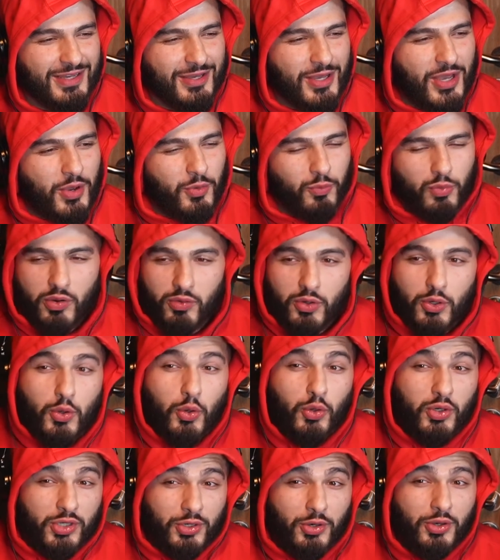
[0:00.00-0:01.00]
We're
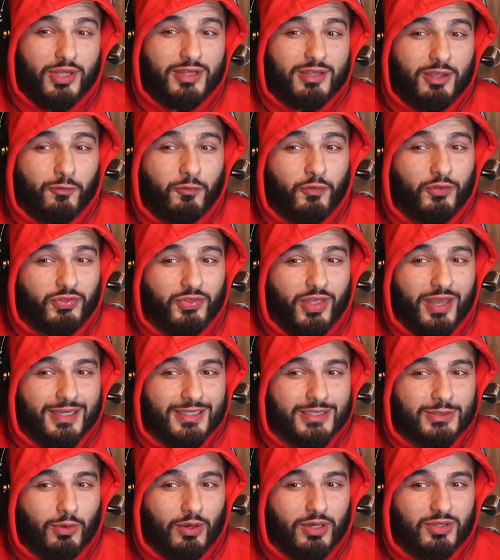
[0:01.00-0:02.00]
recording on a different day
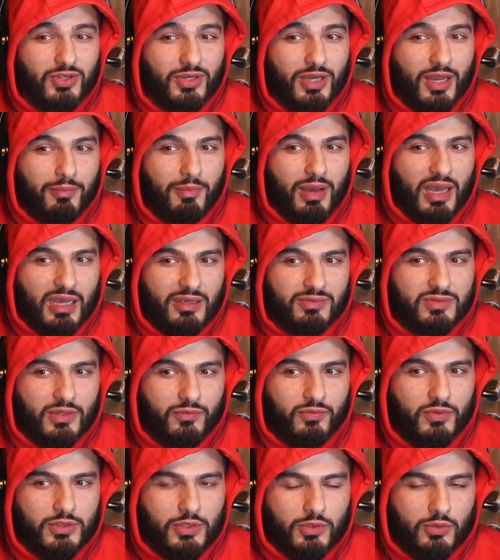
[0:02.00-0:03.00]
as well. I think that might have
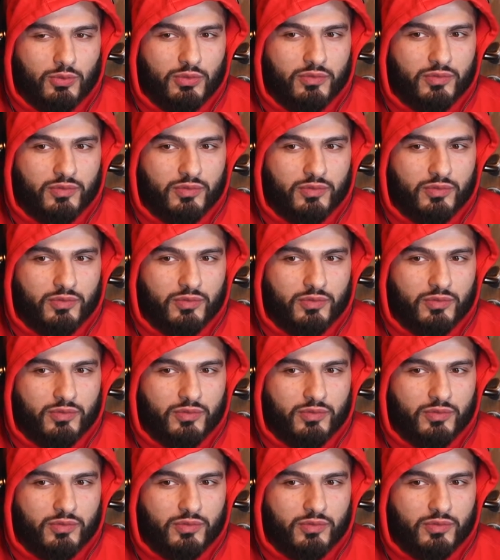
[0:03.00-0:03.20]
something to do with it.